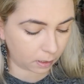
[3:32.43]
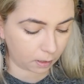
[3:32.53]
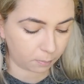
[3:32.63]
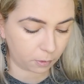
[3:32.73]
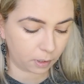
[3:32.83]
and
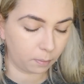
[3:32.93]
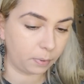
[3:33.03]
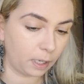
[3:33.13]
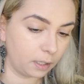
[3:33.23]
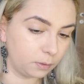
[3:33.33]
I'm gonna
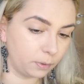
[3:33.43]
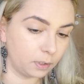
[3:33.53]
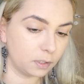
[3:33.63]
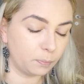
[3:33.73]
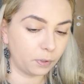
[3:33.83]
apply it with
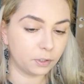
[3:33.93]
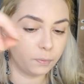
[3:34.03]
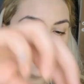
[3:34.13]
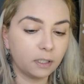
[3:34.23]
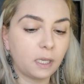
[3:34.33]
the
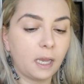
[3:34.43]
sponge because